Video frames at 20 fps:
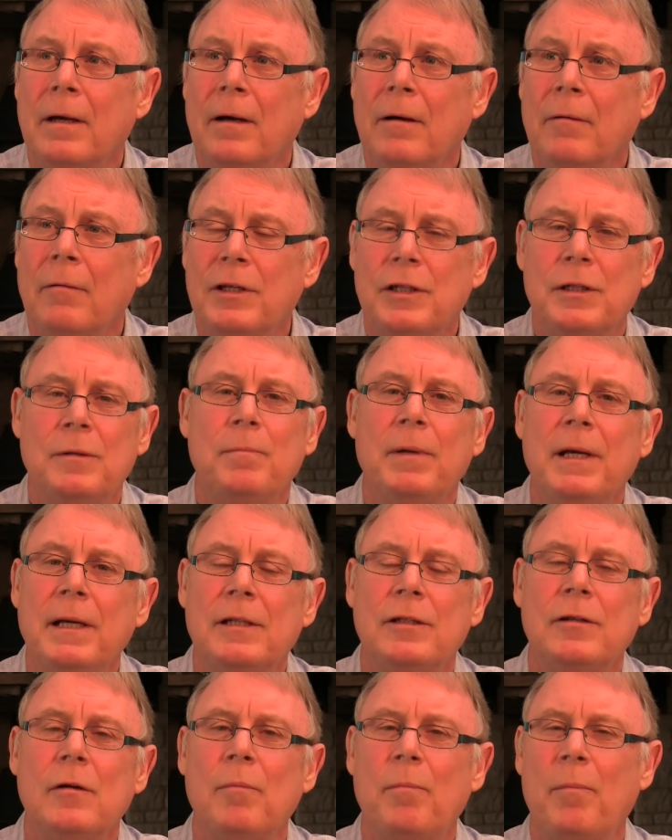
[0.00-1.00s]
Which
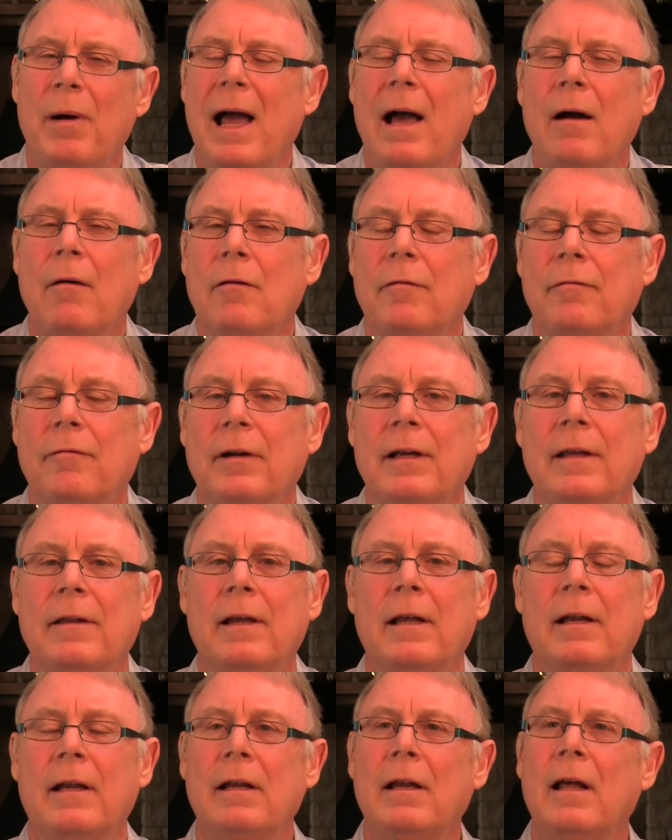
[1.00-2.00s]
speaks so powerfully
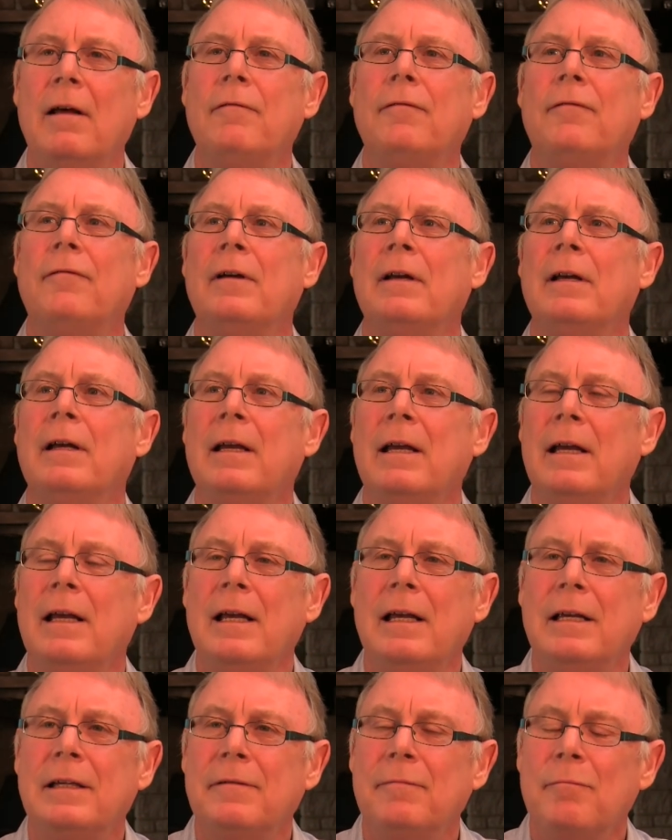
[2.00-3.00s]
that love
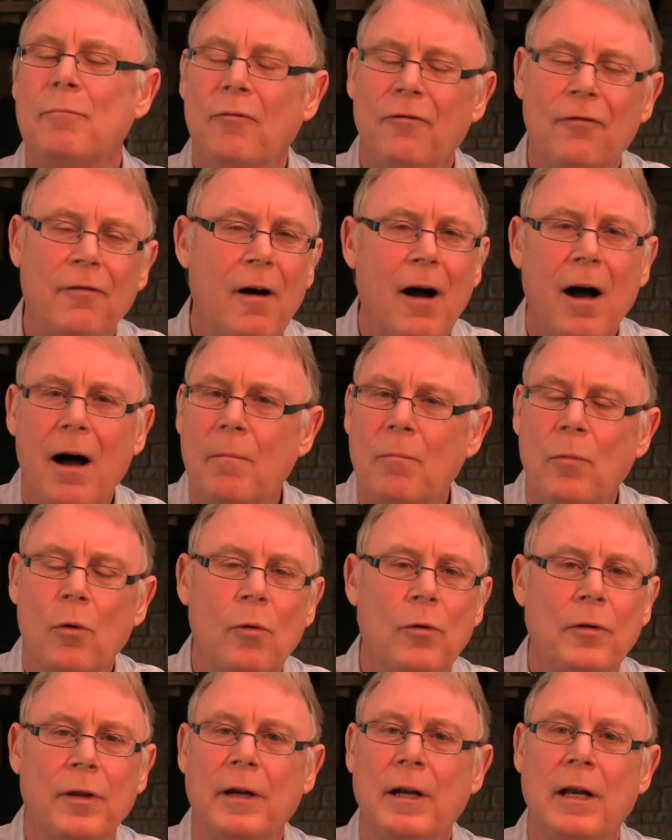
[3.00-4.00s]
is far
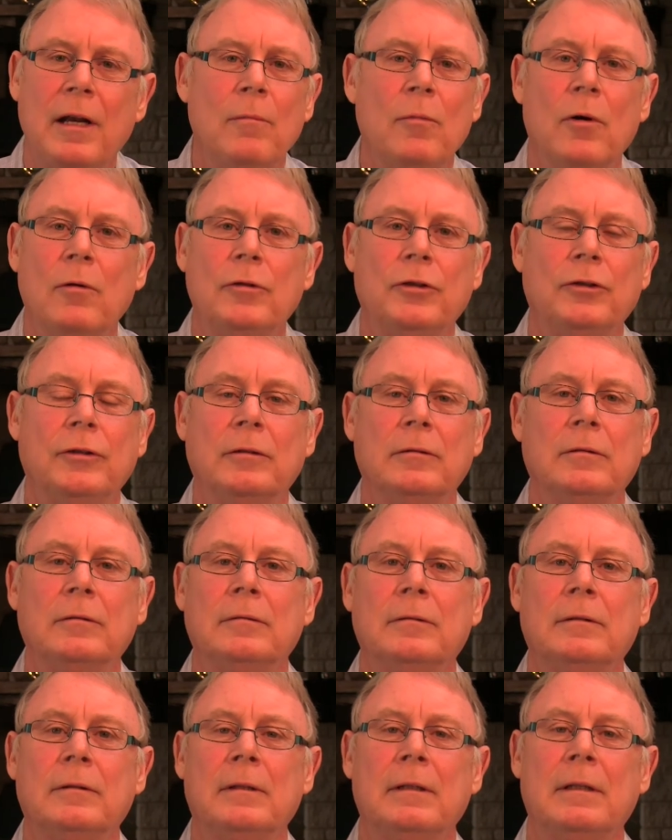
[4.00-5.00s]
more than an emotion.
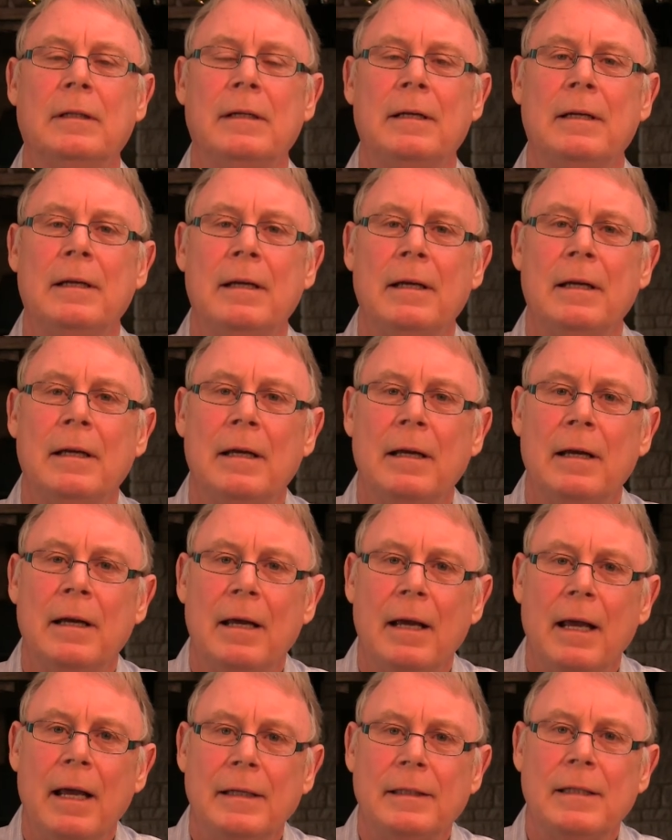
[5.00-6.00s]

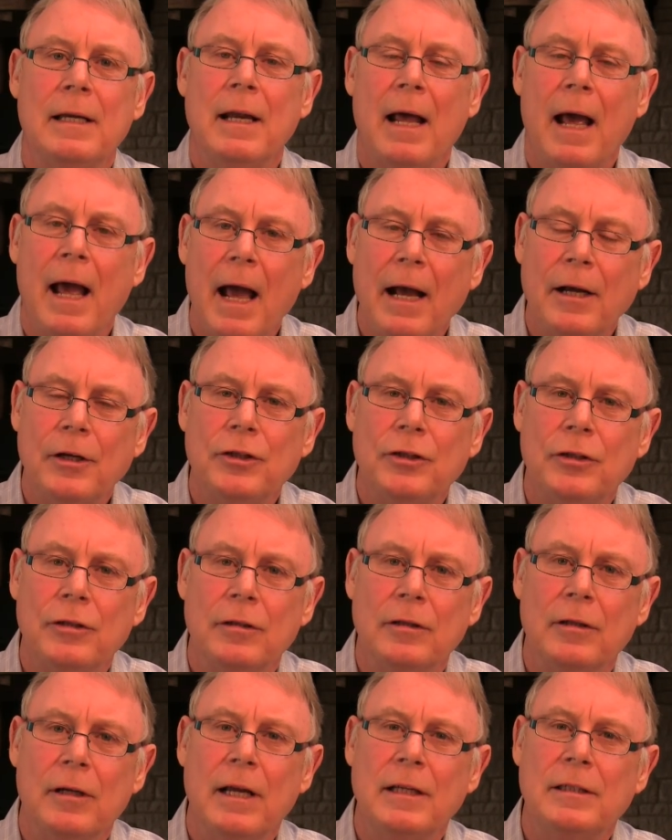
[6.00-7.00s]
It's an
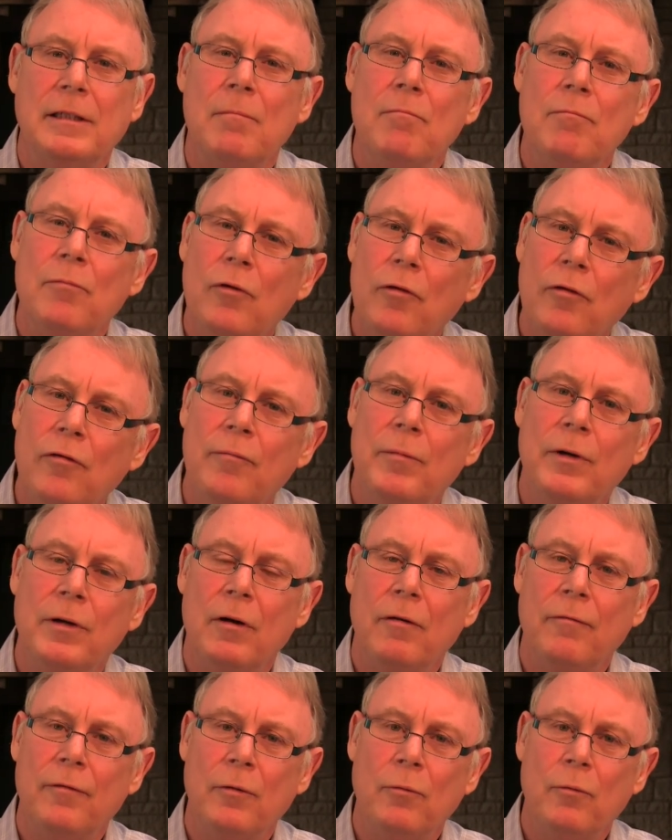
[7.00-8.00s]
action, it's a movement
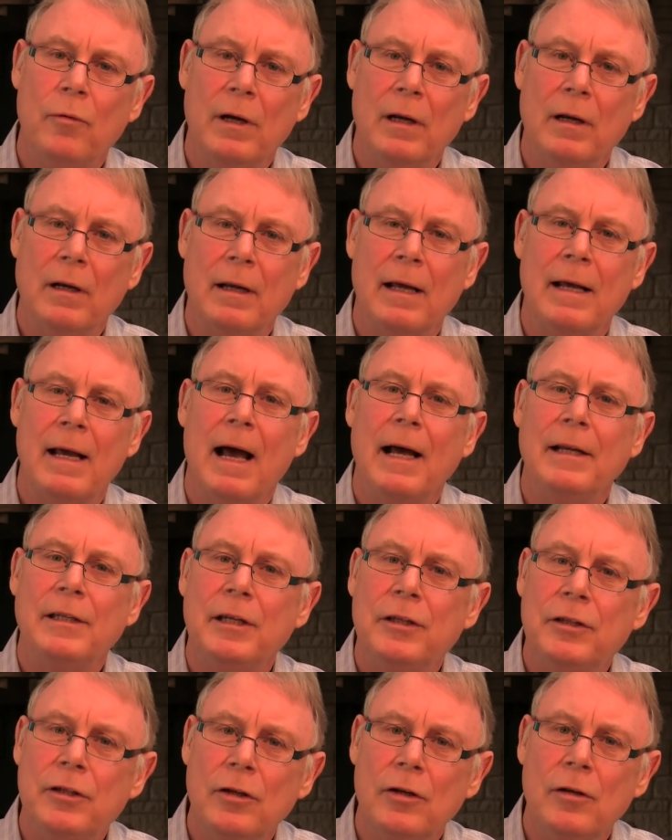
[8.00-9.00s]
of the will, a
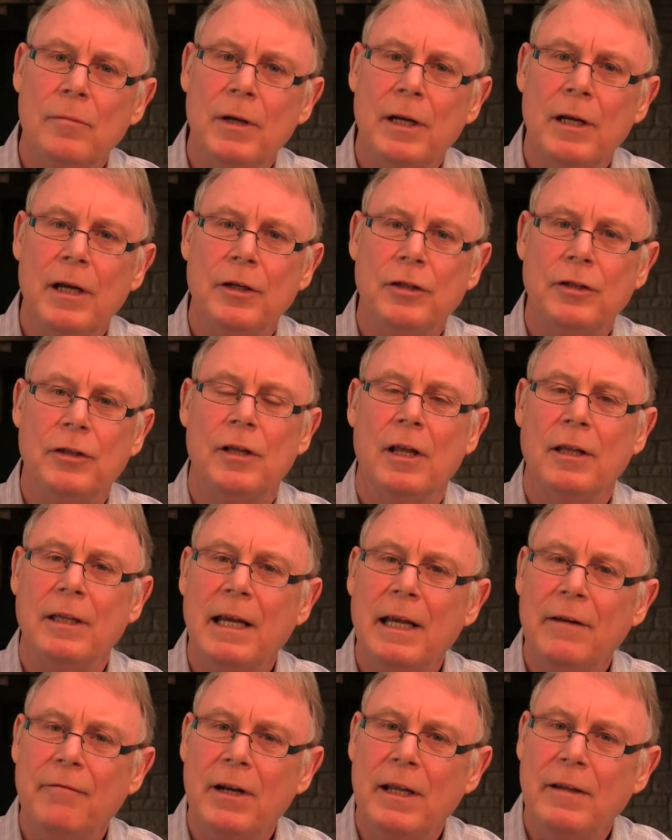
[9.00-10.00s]
determination that
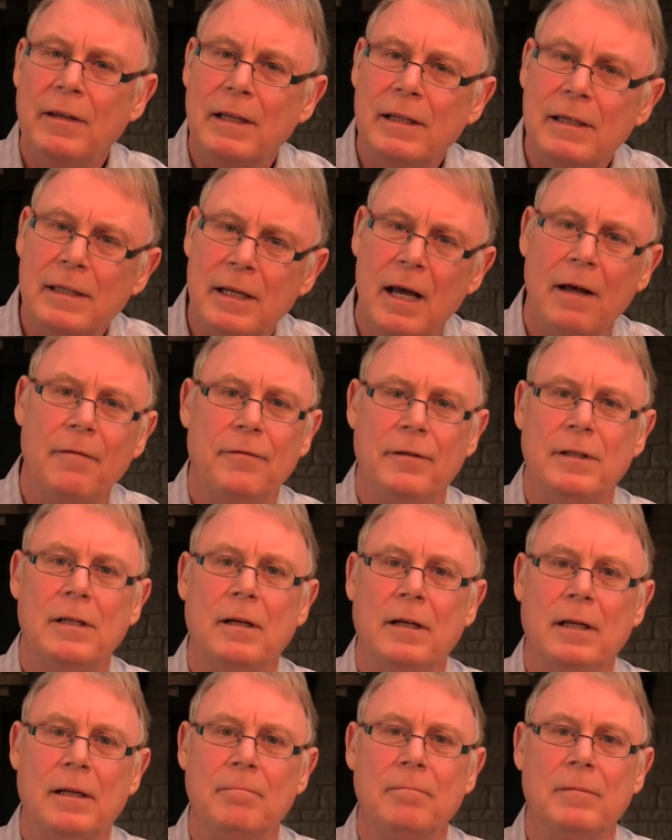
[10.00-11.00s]
even in the tough
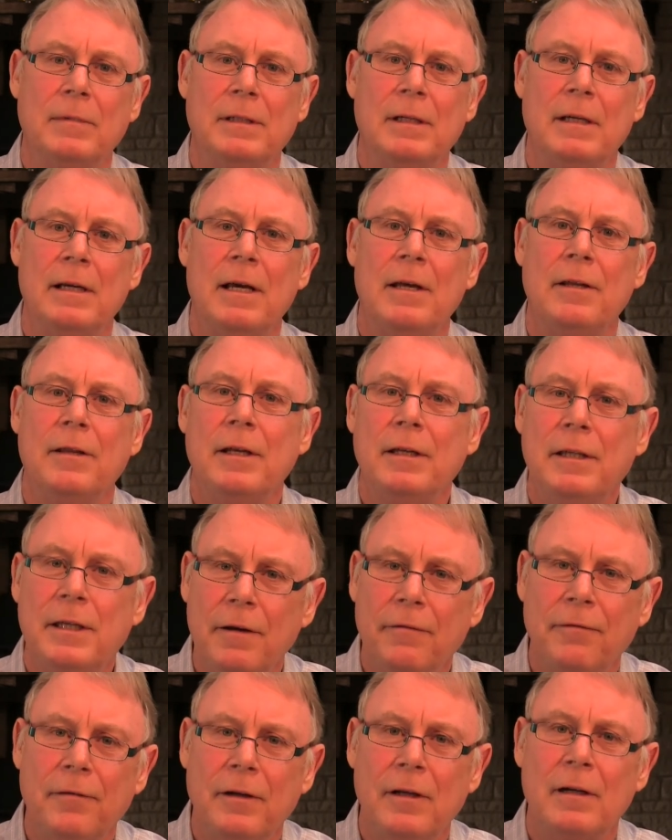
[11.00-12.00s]
times, the
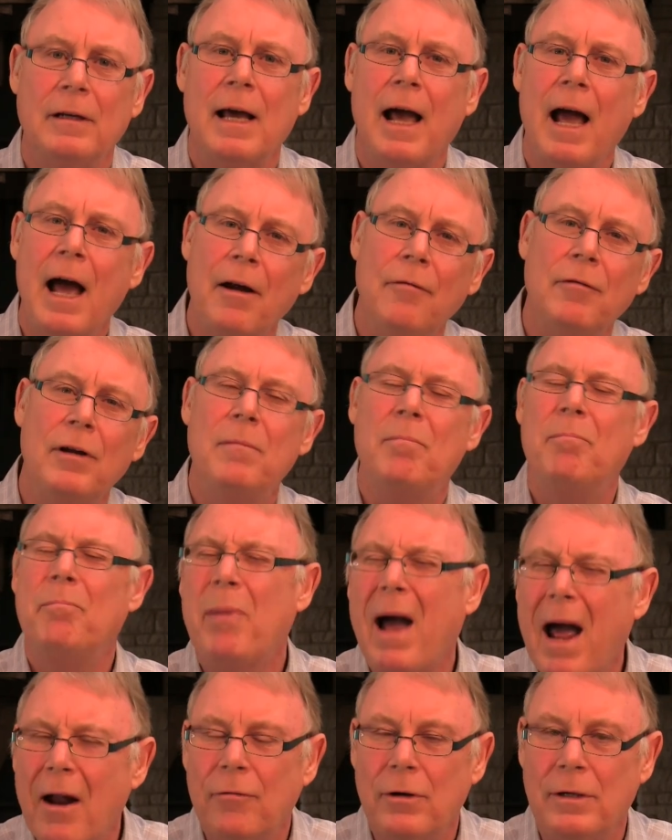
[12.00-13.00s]
difficult, arid,
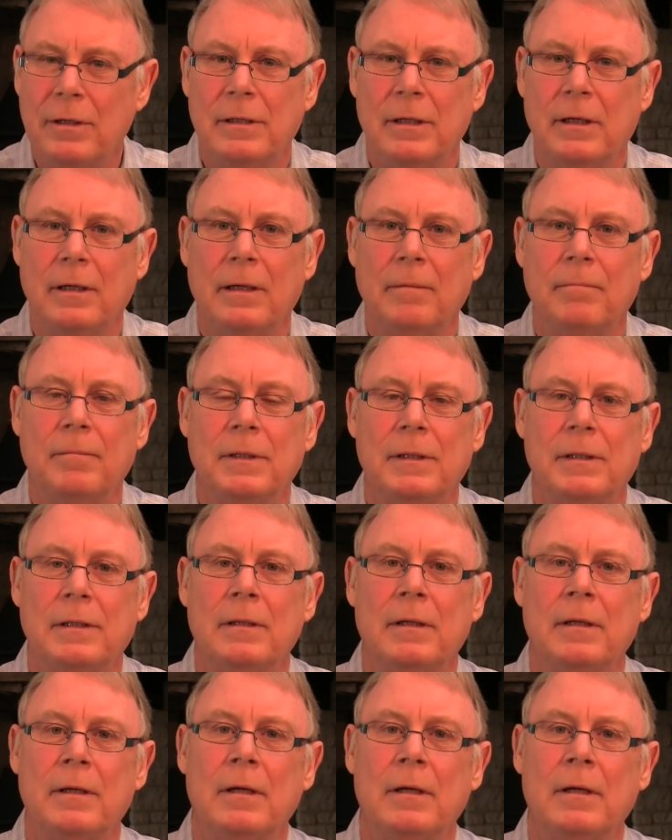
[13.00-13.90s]
barren times,